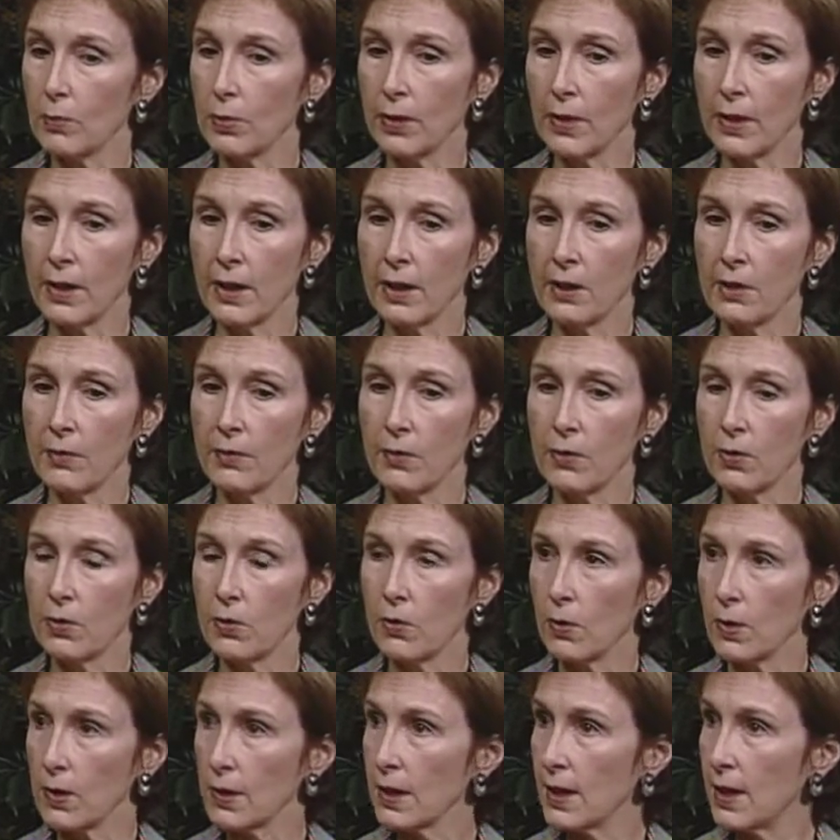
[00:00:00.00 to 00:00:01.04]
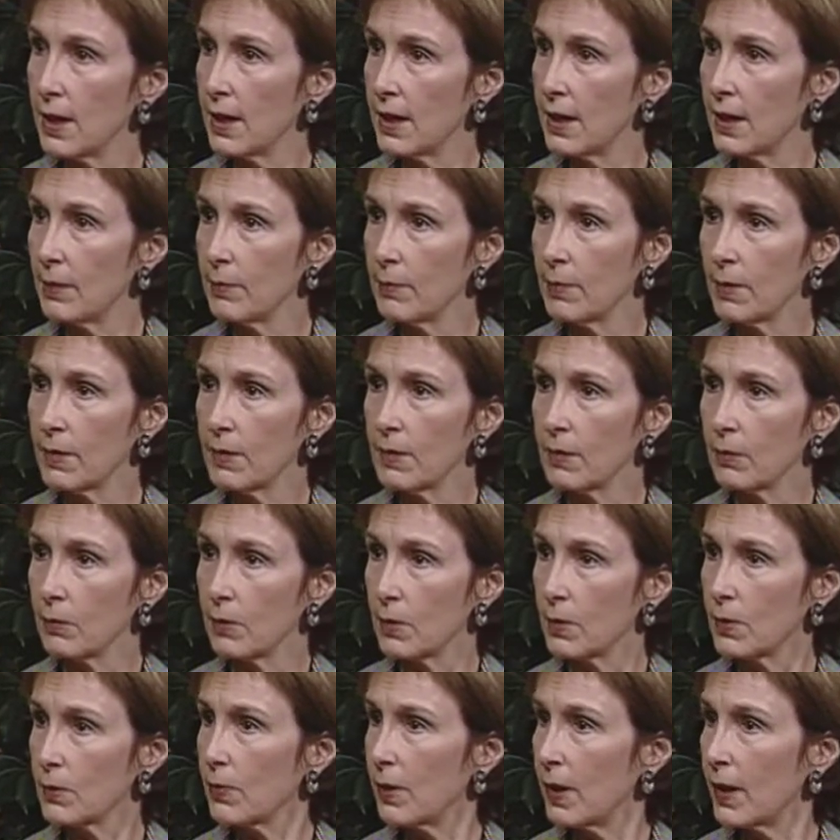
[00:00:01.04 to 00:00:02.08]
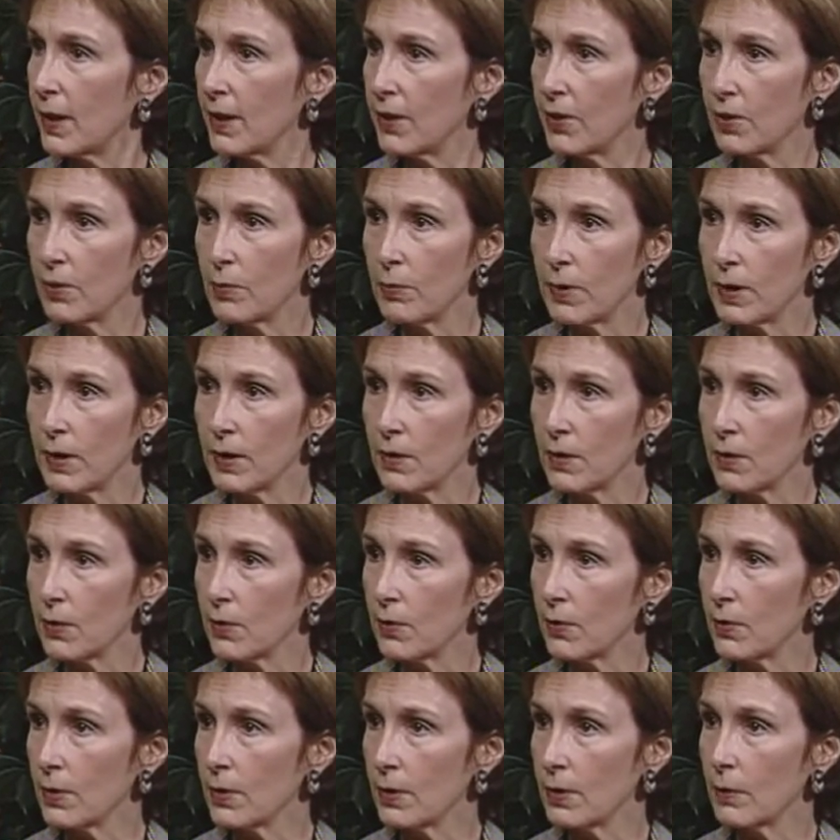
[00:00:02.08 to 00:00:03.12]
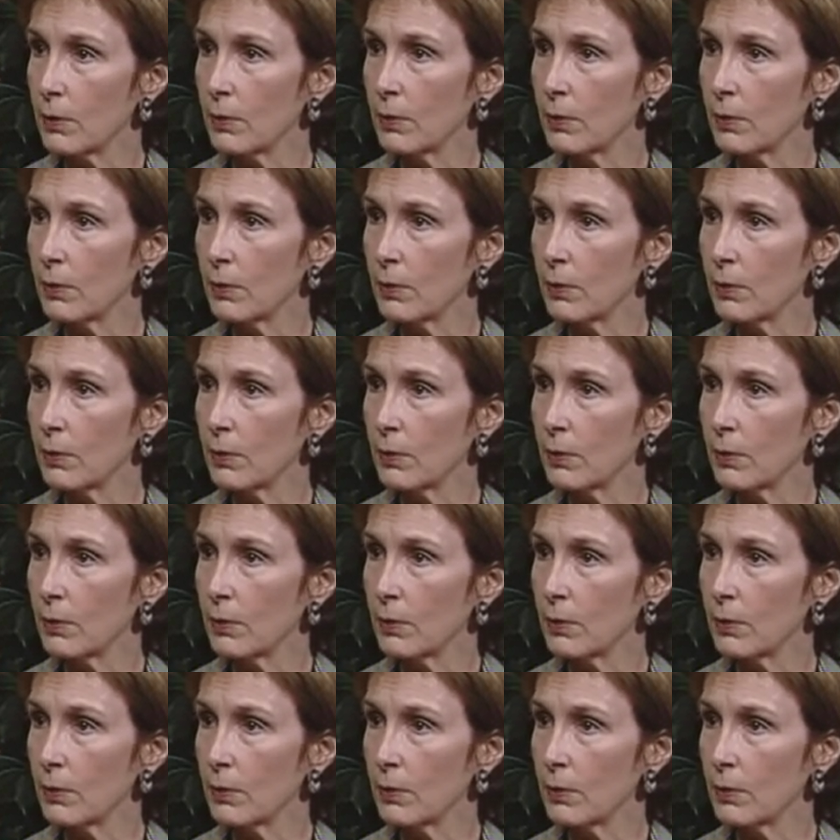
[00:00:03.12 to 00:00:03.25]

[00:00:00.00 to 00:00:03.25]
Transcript: Blair of the New York Times was fired because of his